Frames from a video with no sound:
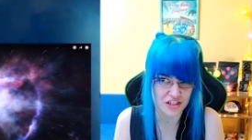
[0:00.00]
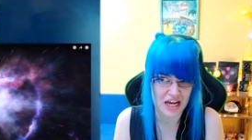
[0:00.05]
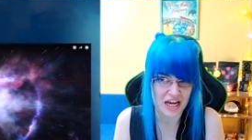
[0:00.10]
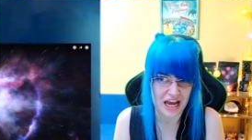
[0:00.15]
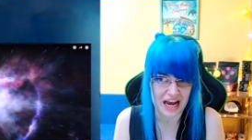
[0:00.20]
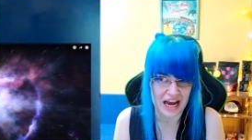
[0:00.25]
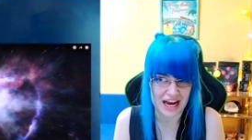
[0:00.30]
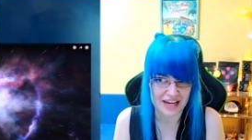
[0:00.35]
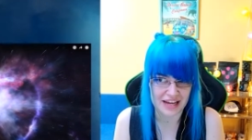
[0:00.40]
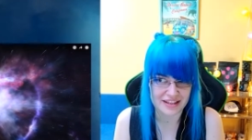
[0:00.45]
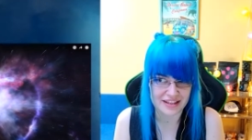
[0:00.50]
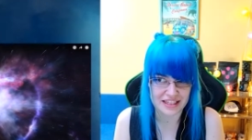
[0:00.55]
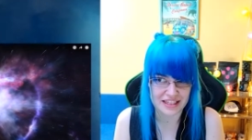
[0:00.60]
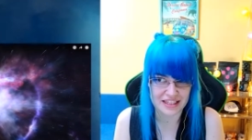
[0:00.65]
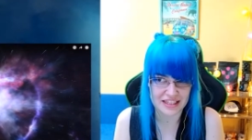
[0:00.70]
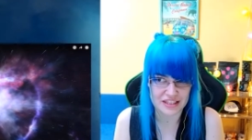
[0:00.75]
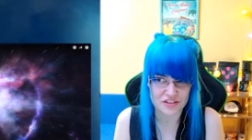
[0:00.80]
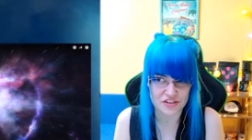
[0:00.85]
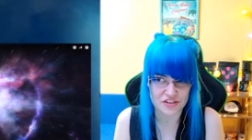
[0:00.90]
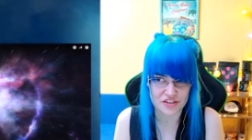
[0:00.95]
I think
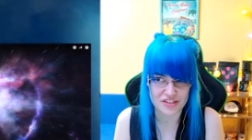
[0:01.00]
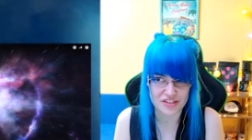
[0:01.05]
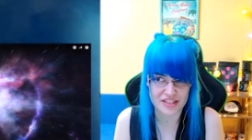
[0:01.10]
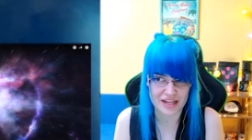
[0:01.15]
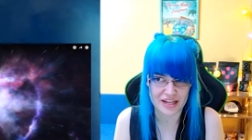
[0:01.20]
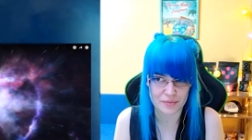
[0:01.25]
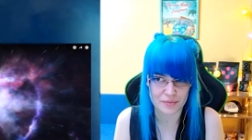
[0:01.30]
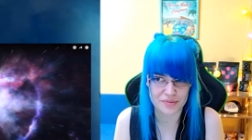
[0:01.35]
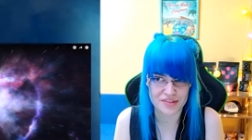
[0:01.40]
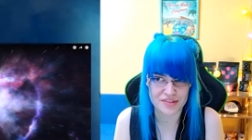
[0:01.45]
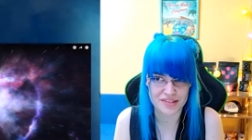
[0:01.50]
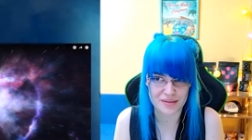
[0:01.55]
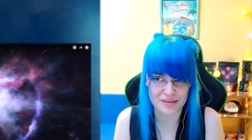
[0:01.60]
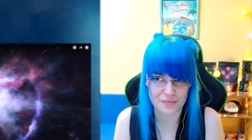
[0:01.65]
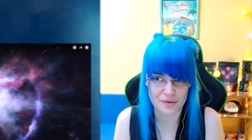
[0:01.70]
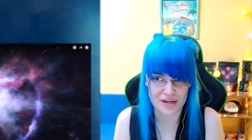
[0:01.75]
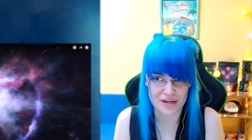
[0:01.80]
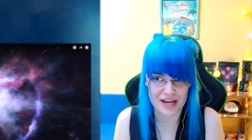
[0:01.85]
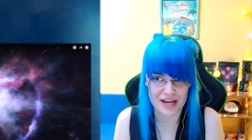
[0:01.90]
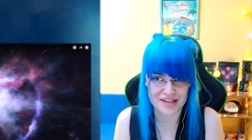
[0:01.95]
it's just like when
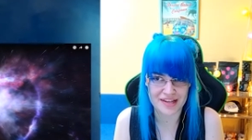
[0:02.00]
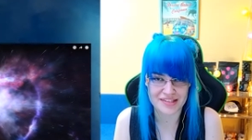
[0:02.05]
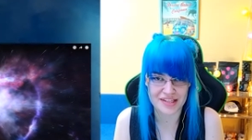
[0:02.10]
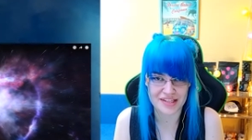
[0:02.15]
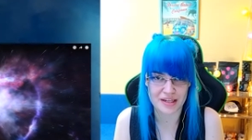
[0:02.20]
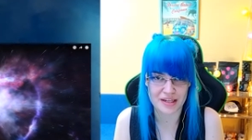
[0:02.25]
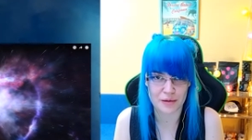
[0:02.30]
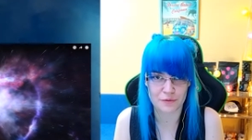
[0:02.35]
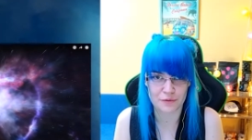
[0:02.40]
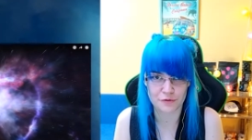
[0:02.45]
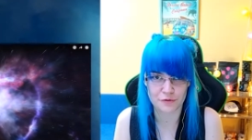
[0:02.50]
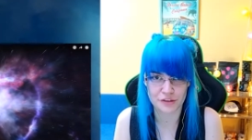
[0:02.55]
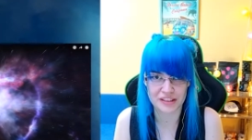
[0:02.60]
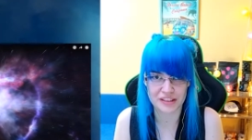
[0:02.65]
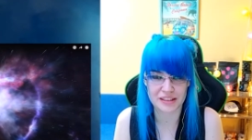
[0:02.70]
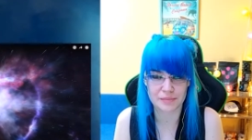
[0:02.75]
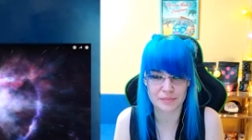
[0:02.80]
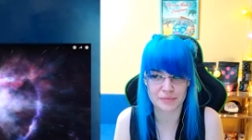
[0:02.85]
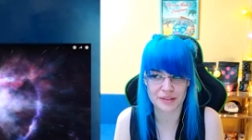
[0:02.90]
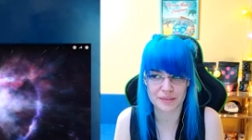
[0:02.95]
someone has like a really
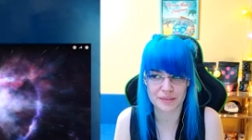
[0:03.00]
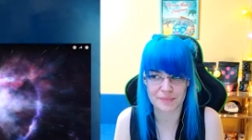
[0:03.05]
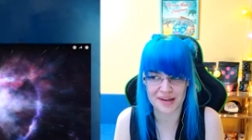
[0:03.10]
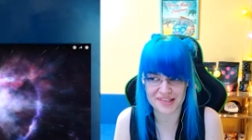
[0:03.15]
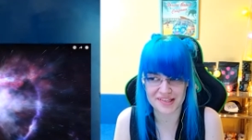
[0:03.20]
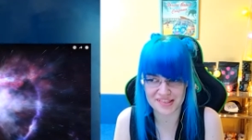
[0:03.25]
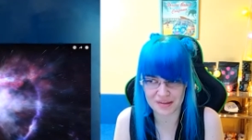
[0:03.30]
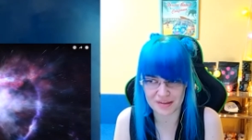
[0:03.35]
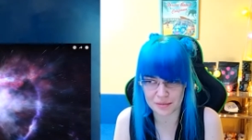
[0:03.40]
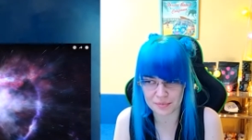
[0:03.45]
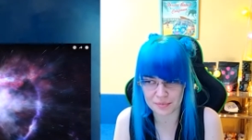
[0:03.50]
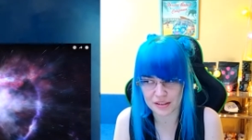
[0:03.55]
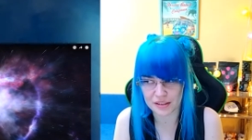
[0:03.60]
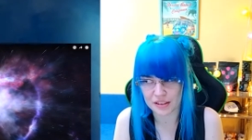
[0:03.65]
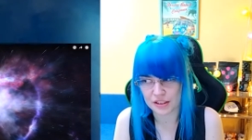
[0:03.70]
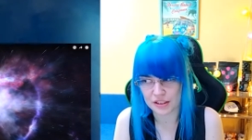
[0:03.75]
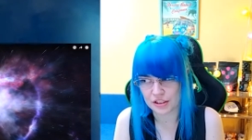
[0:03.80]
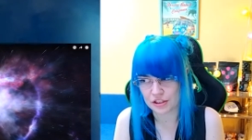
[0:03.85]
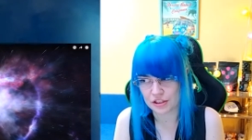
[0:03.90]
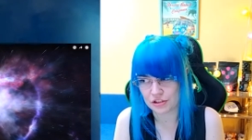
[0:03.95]
big mess up,
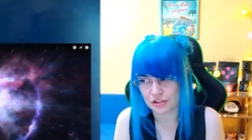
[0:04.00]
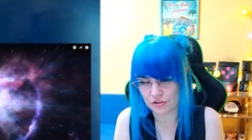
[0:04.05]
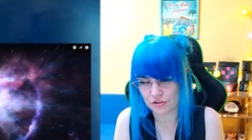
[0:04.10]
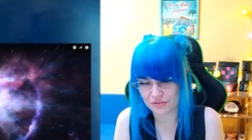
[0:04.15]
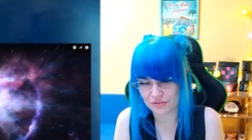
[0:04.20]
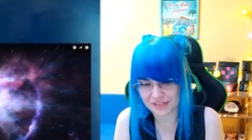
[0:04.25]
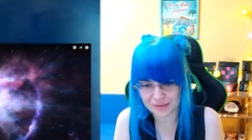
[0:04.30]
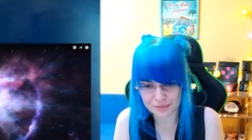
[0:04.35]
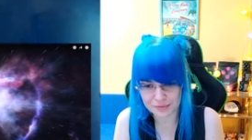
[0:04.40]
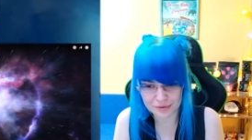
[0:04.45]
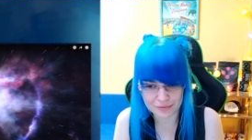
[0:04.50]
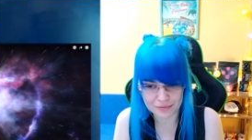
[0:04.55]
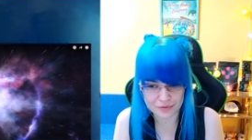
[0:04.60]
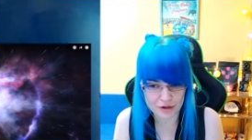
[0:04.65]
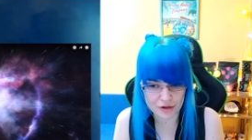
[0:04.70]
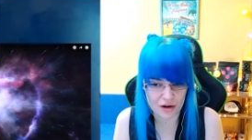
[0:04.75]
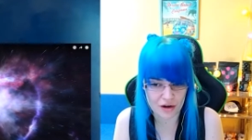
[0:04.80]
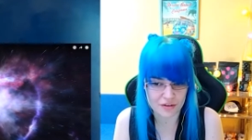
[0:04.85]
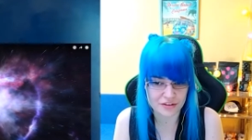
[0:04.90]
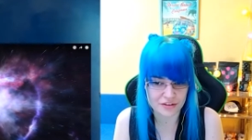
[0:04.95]
you know they were wrong.